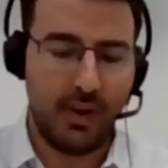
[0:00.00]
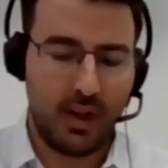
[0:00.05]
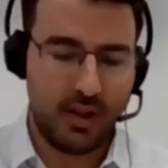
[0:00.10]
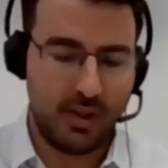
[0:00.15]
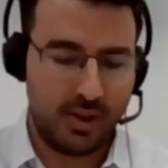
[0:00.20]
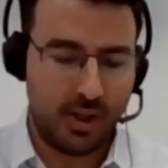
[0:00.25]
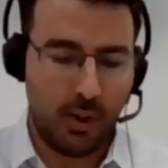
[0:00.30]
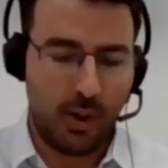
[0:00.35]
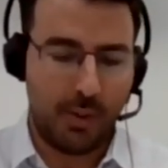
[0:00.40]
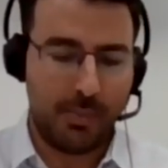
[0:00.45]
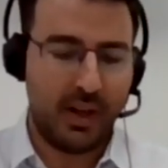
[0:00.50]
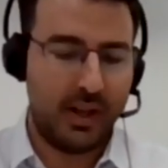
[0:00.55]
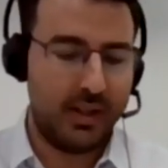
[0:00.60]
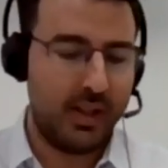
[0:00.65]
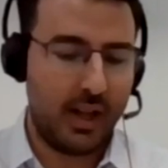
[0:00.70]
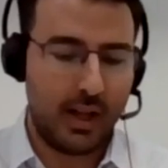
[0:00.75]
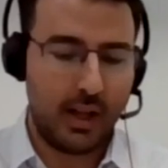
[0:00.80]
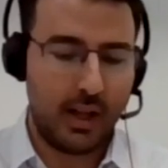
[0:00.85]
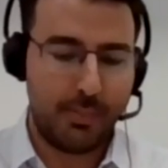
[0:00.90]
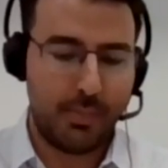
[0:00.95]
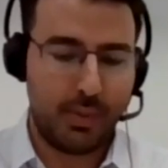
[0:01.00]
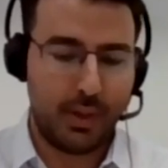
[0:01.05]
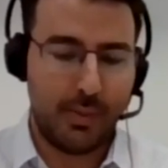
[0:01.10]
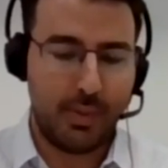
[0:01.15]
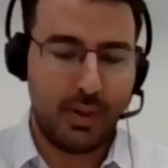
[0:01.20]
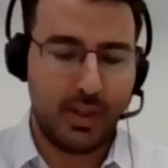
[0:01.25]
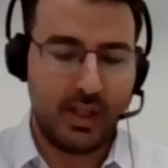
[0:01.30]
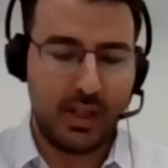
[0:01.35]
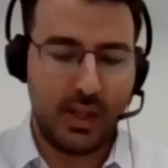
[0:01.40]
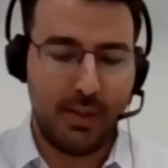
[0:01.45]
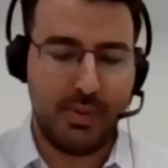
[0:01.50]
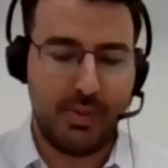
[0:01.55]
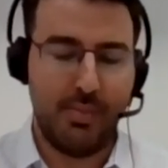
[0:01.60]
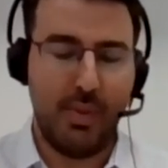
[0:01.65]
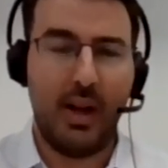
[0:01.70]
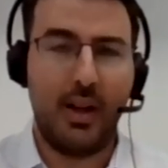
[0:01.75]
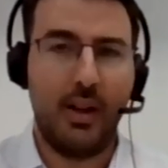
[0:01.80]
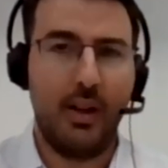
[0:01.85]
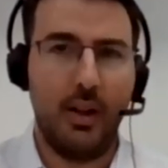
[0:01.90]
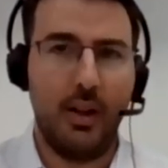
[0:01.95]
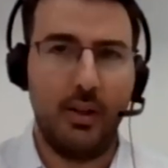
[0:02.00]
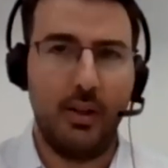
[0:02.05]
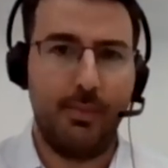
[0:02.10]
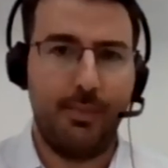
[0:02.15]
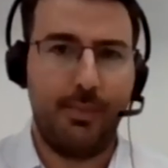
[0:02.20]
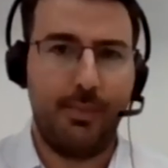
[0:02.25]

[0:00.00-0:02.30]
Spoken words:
So I'm going to take a couple of steps back and go,